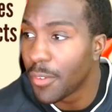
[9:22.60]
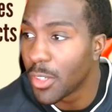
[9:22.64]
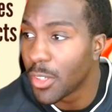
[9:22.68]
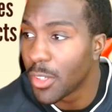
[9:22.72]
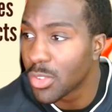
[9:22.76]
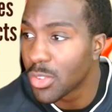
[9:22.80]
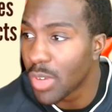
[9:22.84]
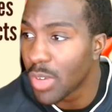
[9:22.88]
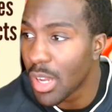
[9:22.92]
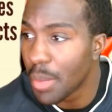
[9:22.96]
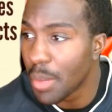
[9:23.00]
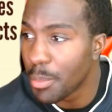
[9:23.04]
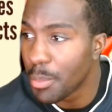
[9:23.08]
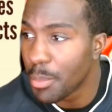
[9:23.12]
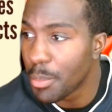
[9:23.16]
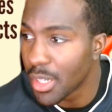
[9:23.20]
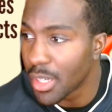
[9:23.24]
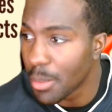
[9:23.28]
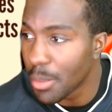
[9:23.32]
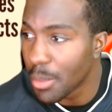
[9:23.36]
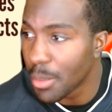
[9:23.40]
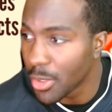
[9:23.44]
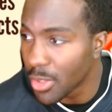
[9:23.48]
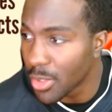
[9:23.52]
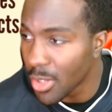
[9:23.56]
first round pick
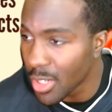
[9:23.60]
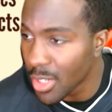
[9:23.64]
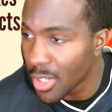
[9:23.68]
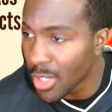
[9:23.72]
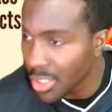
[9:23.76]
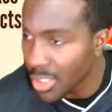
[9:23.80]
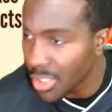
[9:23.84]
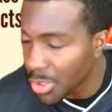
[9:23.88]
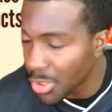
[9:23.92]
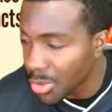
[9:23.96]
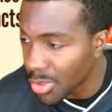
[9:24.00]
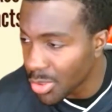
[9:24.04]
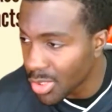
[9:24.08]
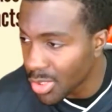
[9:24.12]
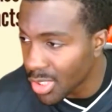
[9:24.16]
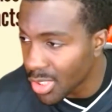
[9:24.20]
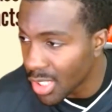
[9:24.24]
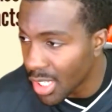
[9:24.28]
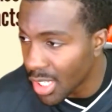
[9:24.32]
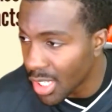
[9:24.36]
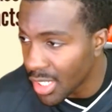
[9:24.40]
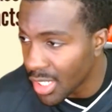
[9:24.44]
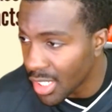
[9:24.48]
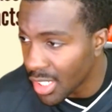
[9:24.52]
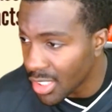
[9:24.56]
number 32
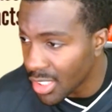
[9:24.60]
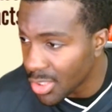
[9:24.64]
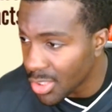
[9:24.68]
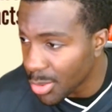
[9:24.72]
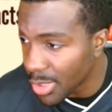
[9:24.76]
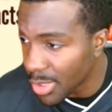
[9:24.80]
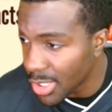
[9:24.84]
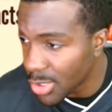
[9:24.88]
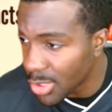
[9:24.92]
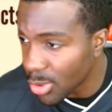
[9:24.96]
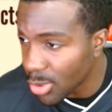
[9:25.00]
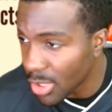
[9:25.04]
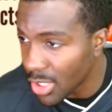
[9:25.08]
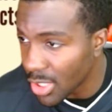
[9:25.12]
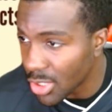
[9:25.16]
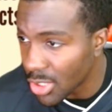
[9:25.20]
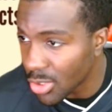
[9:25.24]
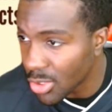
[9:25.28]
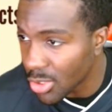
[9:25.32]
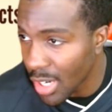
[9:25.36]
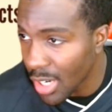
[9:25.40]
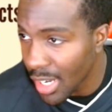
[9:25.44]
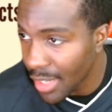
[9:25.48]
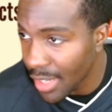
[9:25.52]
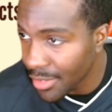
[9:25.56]
in a 2020
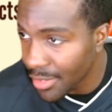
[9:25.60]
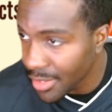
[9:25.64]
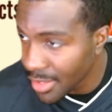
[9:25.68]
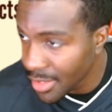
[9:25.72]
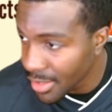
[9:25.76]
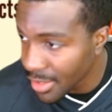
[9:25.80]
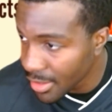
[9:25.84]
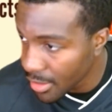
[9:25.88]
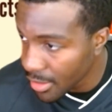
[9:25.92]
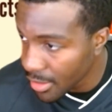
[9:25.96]
draft.